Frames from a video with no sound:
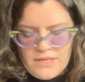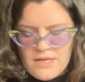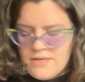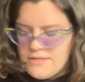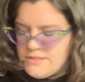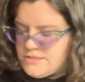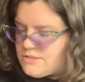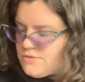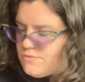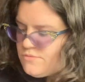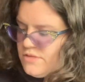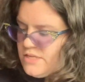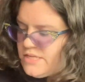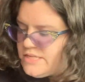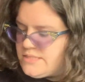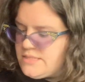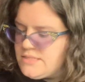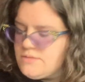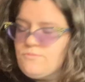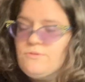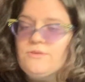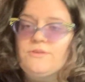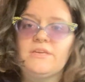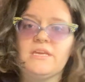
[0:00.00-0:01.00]
So
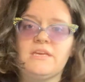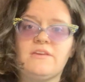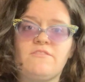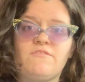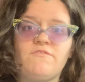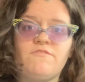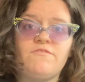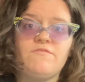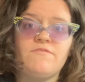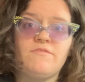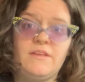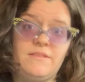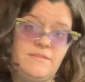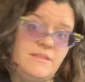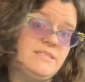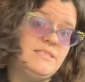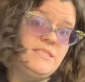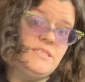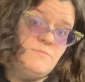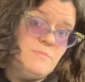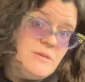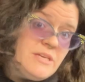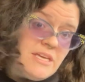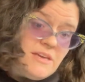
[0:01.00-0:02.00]
this
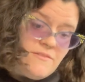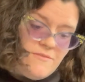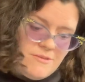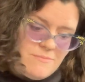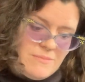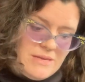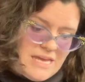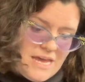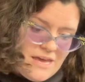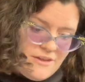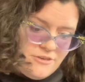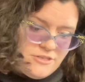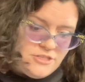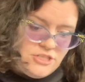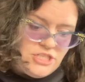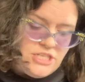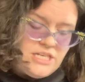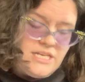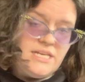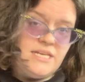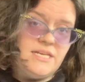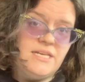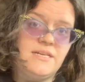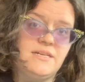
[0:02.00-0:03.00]
has been giving me
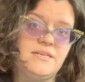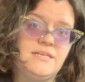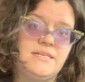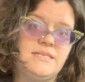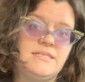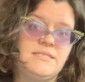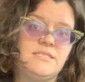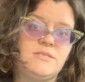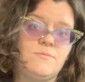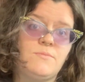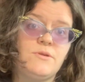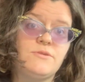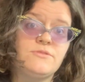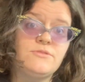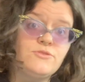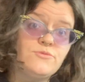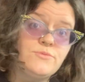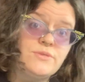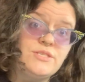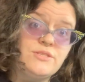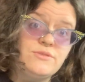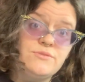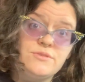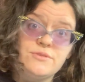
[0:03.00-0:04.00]
energy. It's supposed to
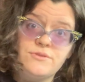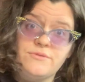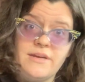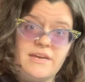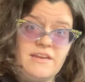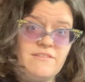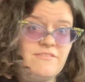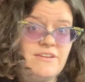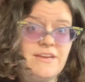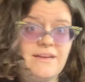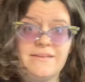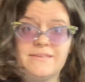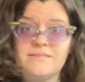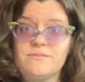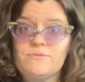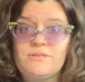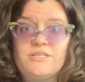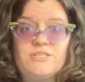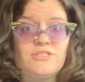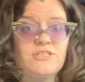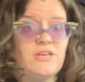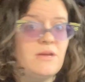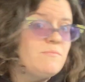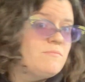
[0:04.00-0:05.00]
reduce cravings,
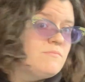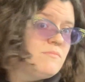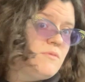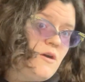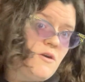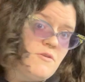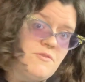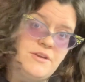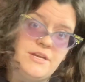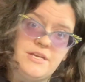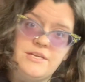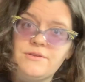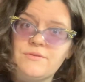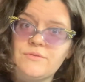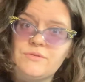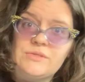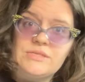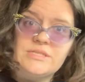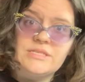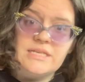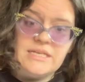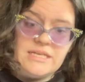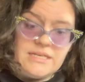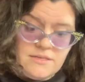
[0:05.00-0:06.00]
which I'm already
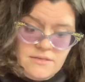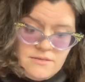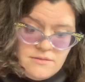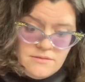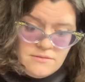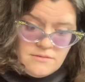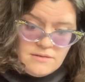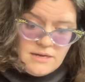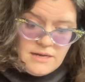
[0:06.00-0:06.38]
noticing,